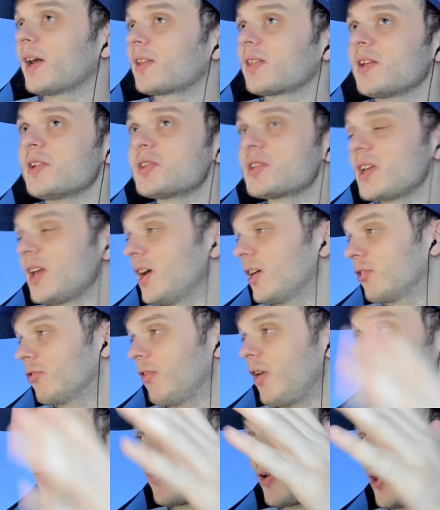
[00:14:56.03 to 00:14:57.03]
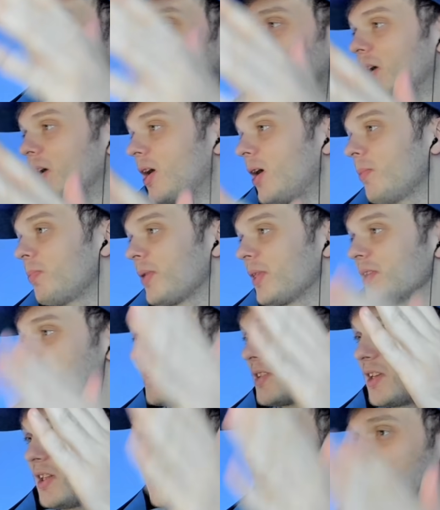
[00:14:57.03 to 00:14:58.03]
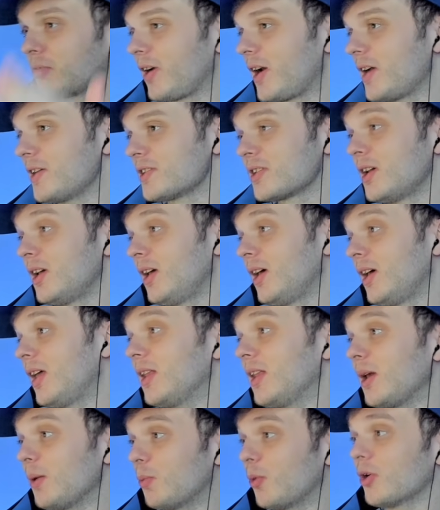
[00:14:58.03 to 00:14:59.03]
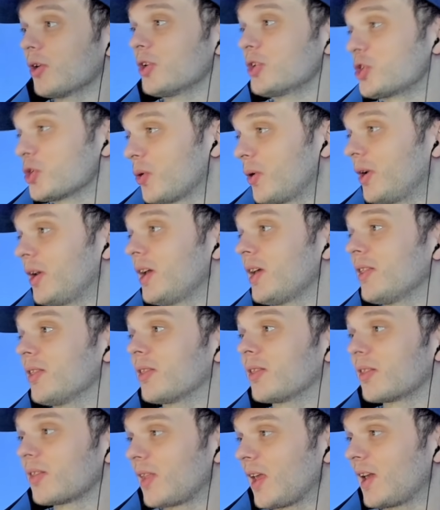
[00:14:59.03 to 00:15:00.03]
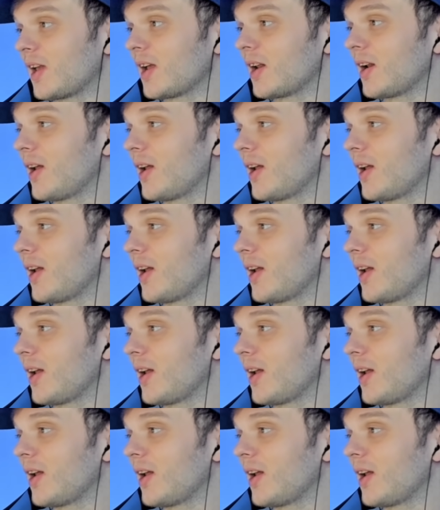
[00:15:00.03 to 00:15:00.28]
they see a graph going up and they see the price and they want to join in. They get